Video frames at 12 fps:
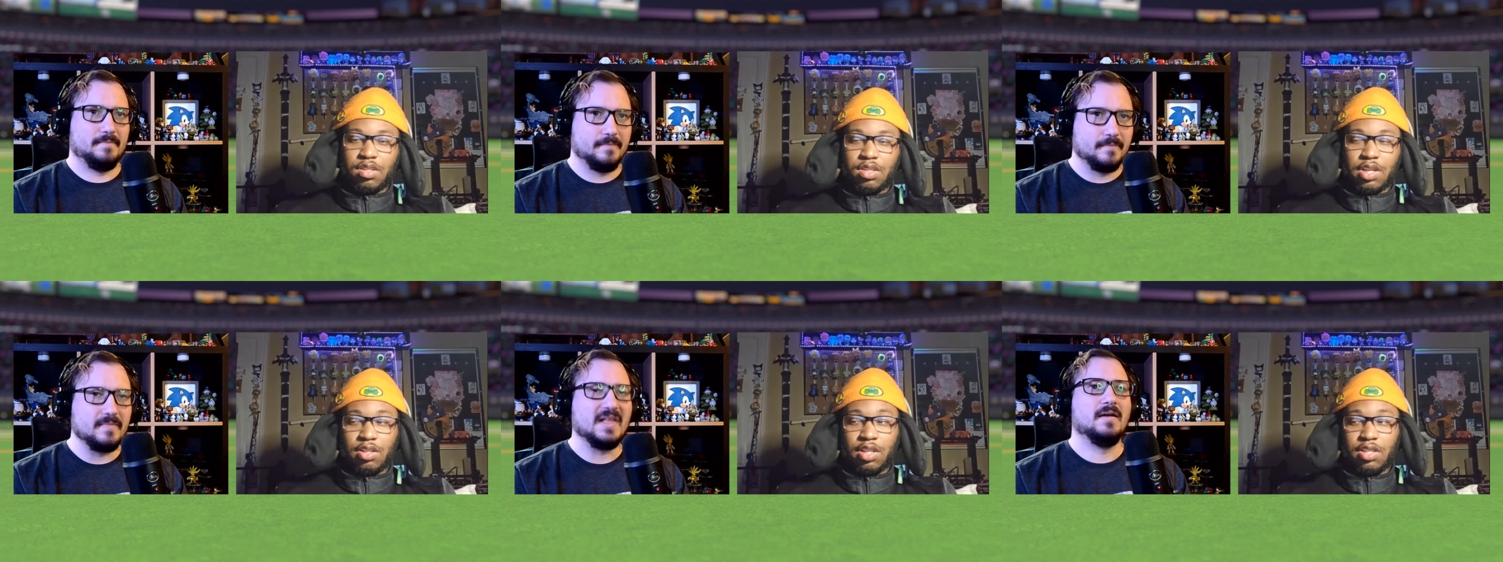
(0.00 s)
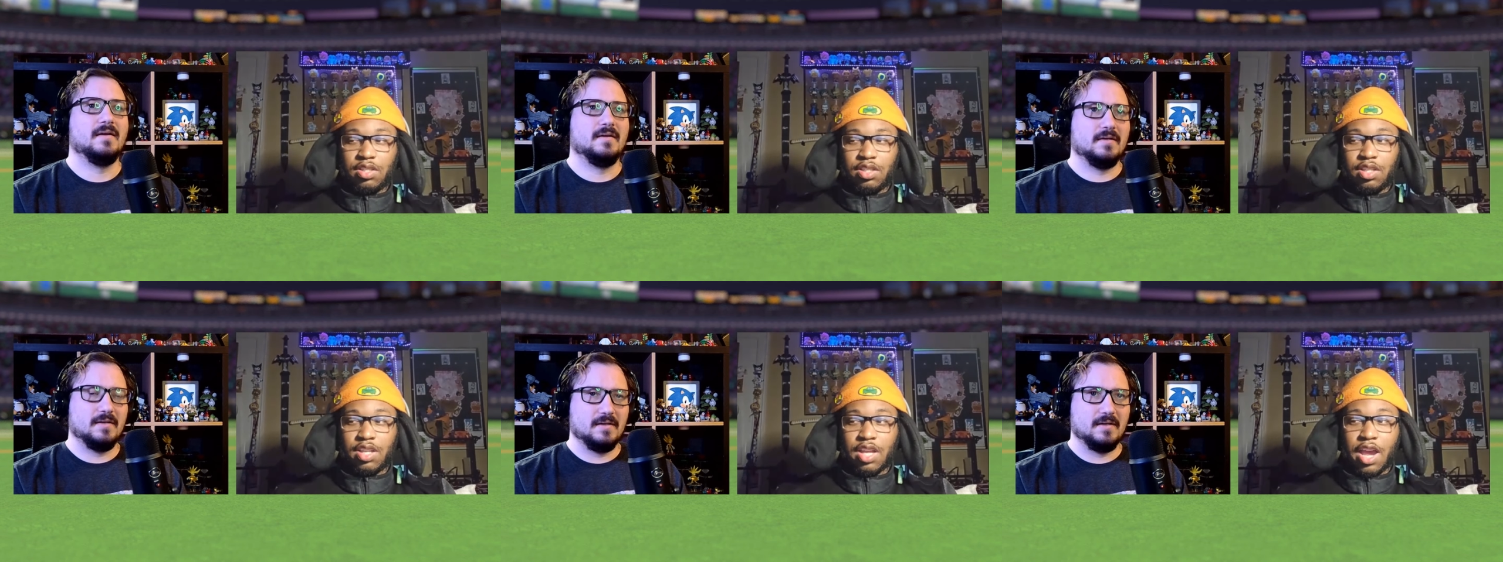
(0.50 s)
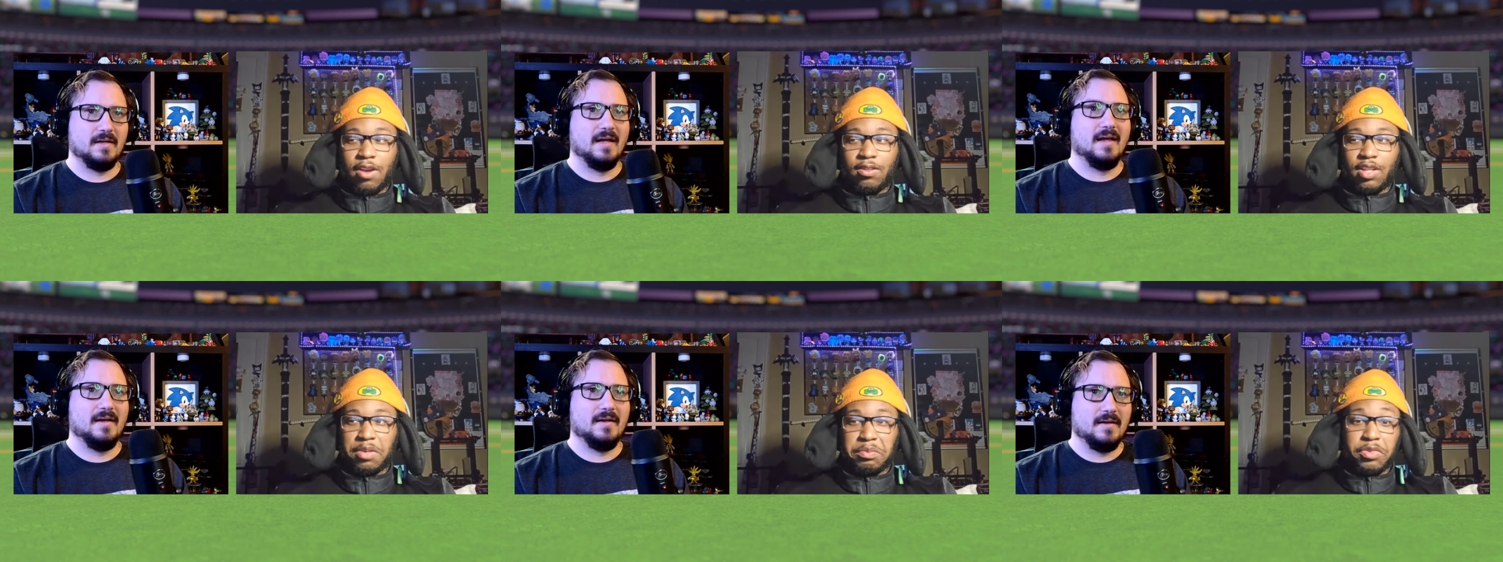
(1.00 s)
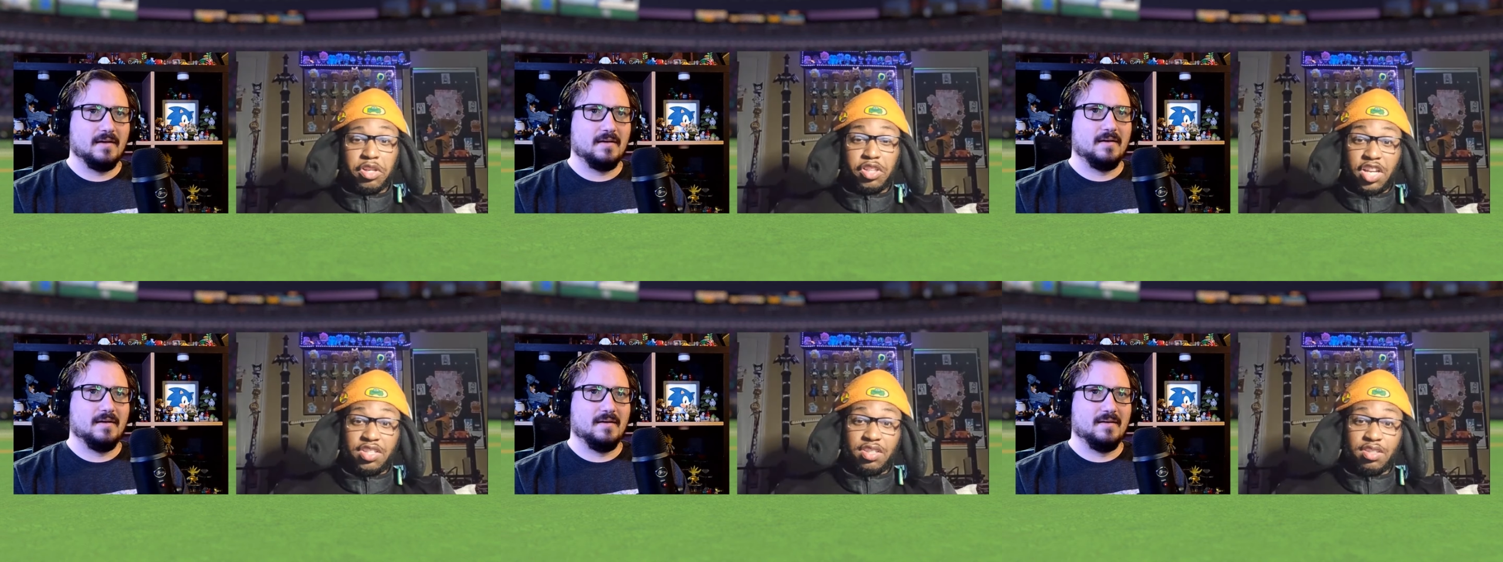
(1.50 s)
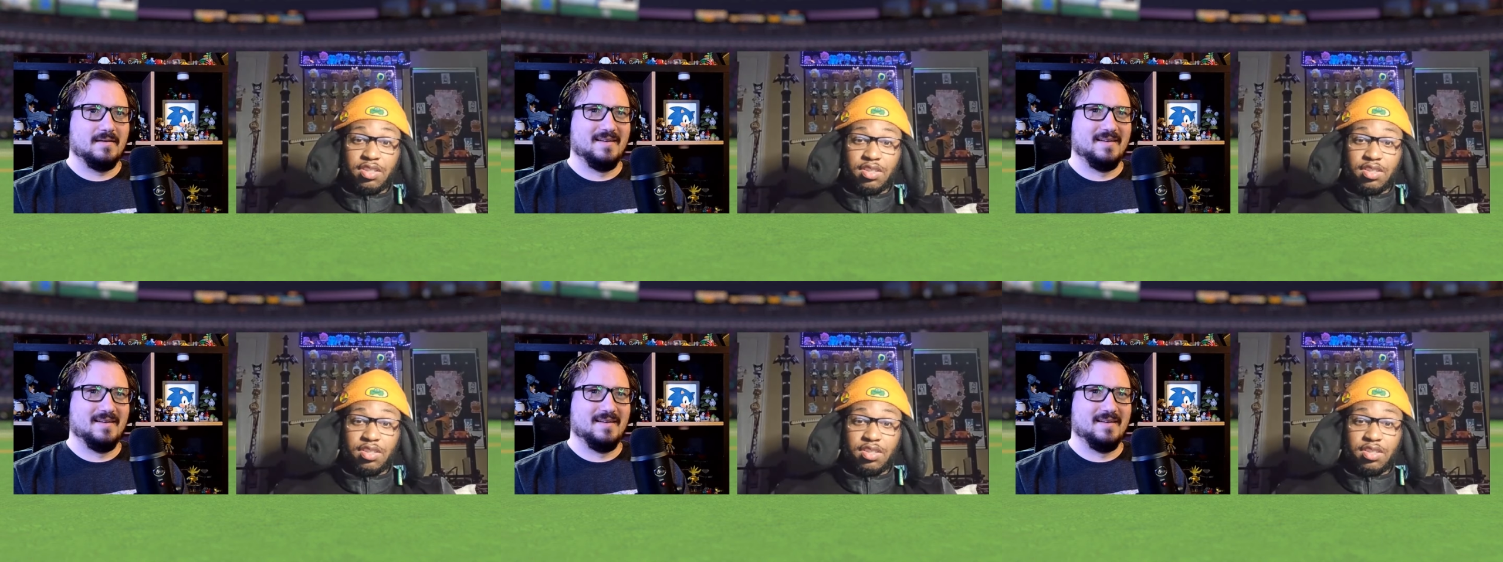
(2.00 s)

Speaker 1: they're lazy. I ain't going lie, they're lazy.